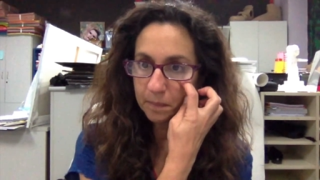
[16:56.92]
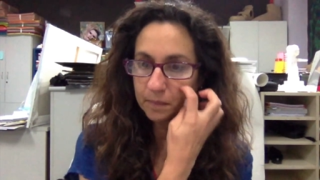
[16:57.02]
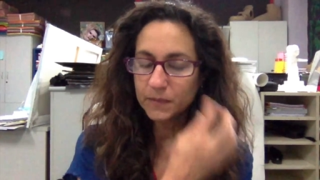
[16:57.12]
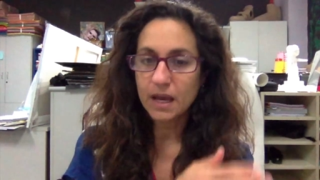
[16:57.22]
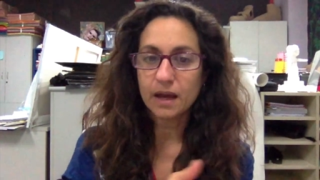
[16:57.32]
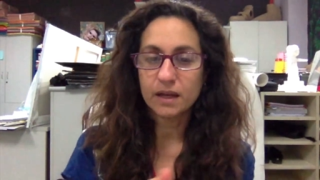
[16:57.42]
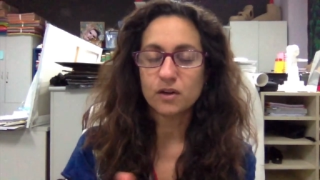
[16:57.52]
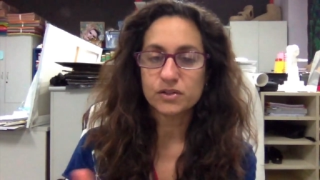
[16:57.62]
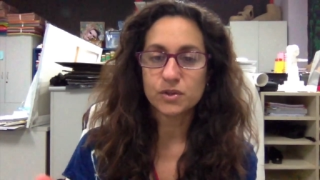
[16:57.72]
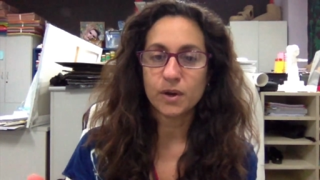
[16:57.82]
yeah, it
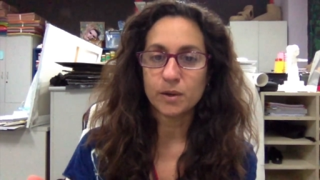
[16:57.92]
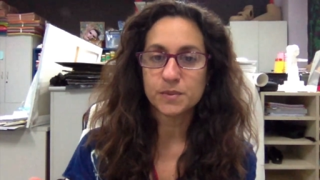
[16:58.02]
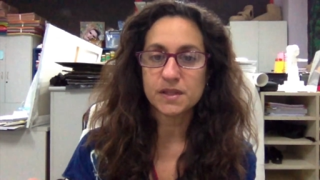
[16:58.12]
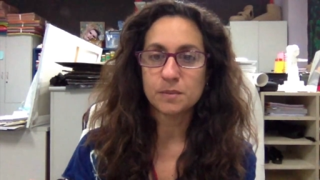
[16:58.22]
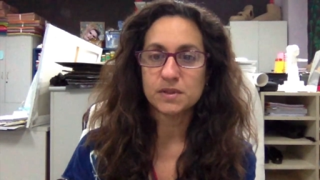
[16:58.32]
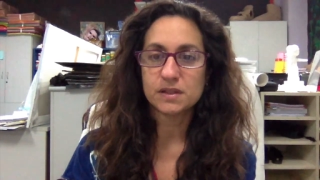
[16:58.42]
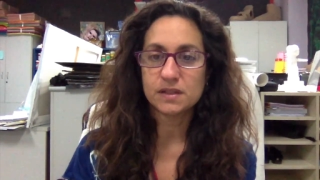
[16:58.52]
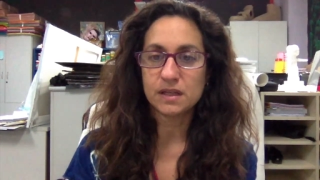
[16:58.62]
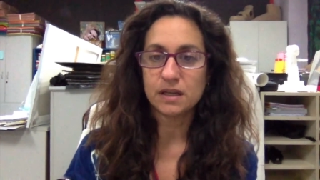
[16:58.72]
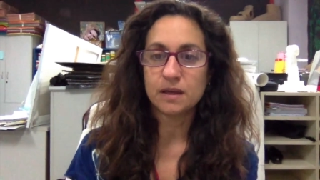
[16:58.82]
also helps them to
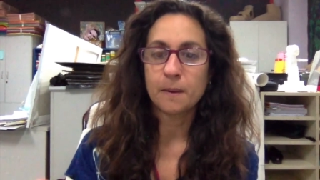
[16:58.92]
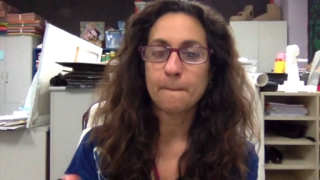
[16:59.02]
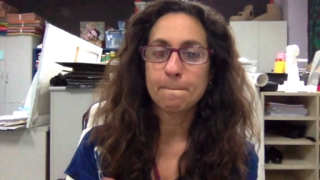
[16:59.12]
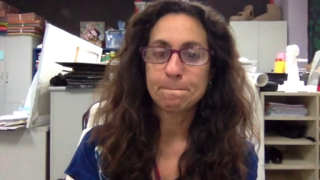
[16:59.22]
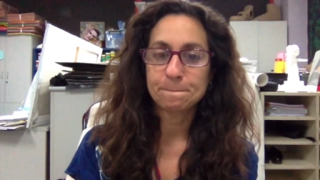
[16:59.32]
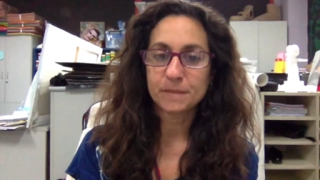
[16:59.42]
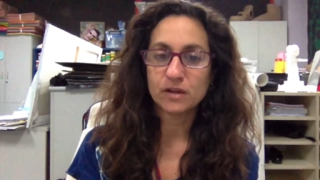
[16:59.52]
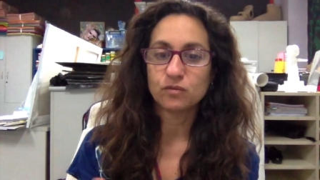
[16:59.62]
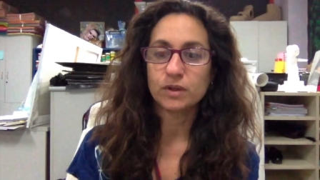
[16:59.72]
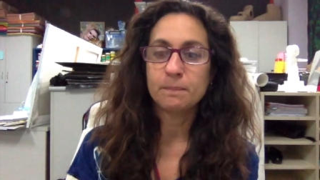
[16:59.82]
see
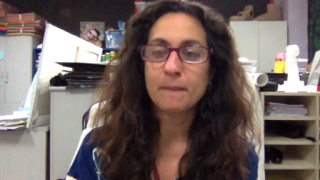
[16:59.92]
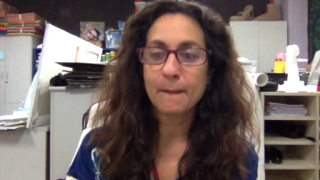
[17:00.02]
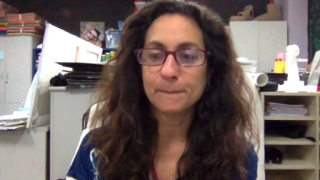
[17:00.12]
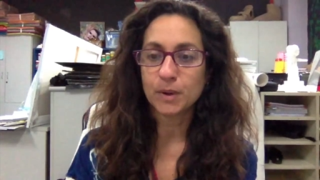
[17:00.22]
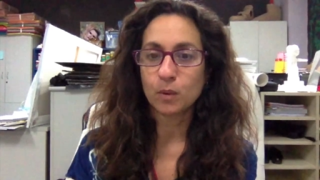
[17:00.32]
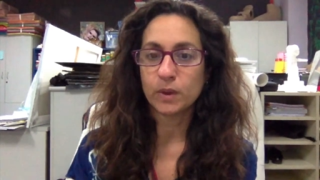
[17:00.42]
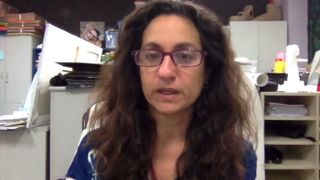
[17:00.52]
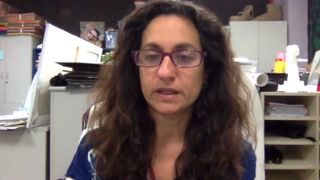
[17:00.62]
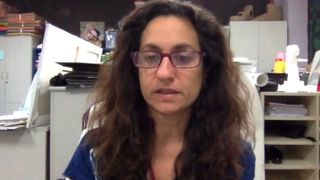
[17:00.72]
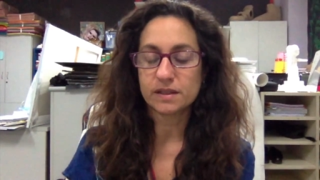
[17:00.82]
and remember what it
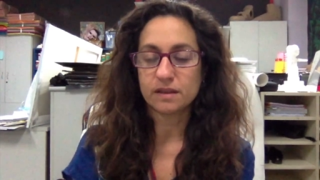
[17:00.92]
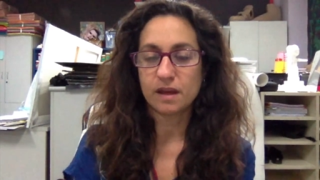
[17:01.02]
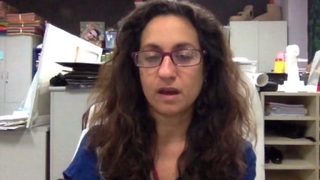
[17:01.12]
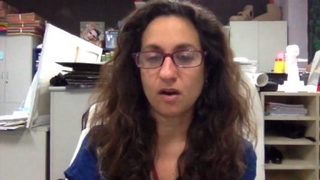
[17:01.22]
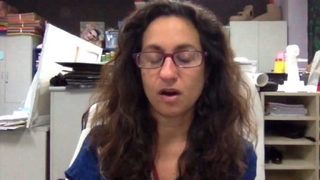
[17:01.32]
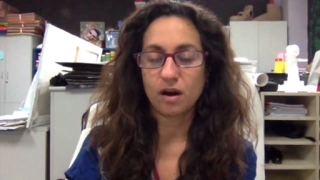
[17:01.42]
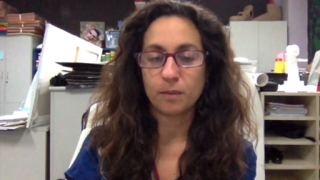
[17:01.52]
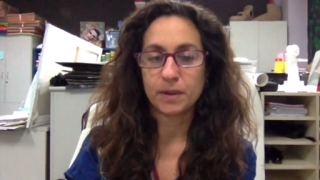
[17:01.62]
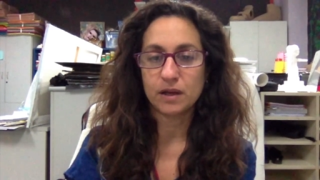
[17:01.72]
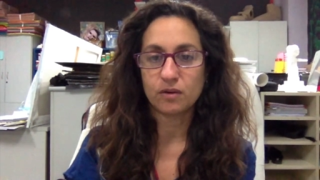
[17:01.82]
is that they are
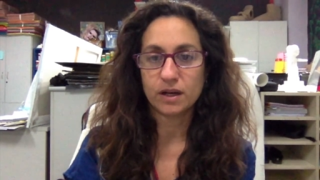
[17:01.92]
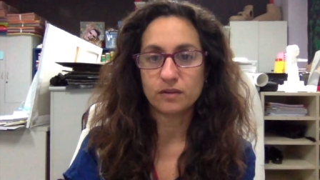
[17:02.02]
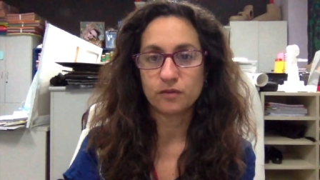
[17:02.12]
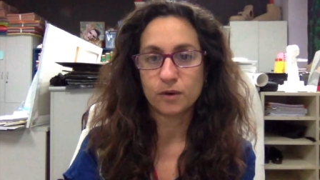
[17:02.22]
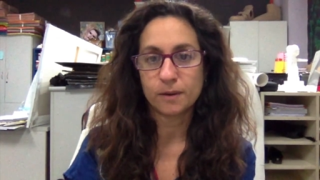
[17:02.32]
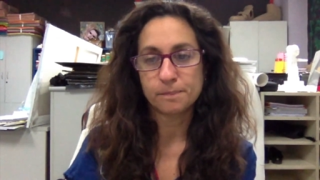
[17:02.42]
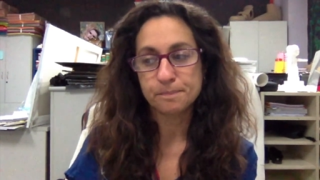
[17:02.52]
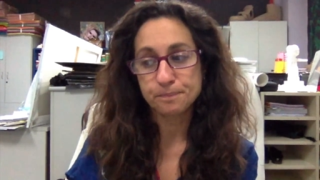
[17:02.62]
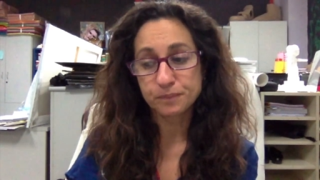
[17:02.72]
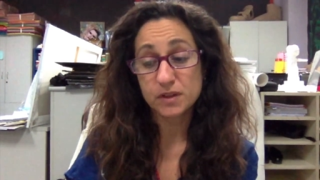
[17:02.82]
being graded for.
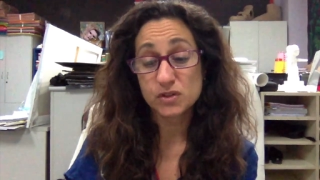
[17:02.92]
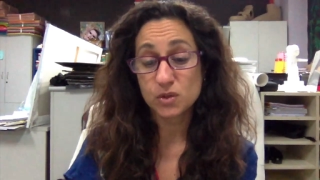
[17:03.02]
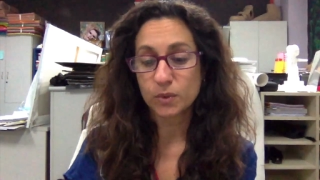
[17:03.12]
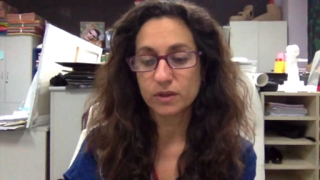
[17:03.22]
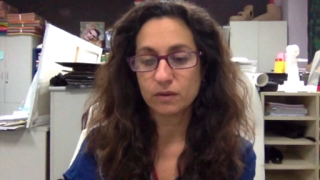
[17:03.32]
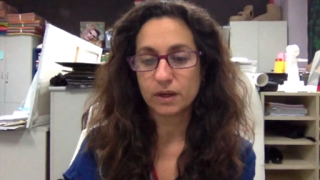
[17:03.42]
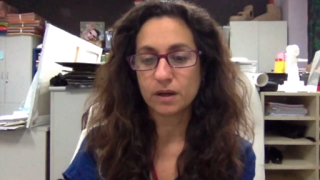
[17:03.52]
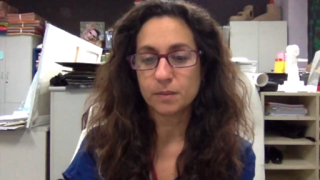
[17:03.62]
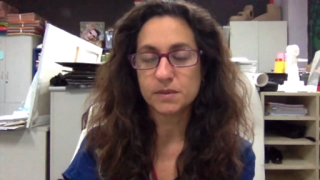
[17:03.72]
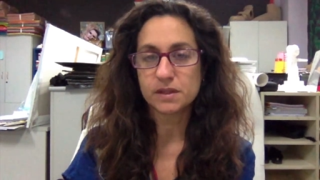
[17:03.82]
So when the grade
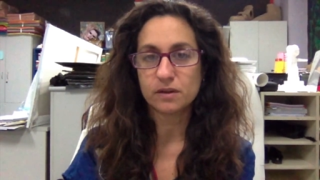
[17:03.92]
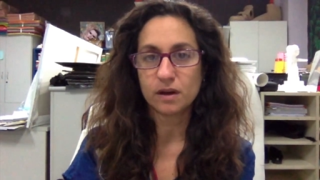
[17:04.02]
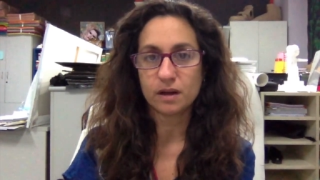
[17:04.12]
comes, they're not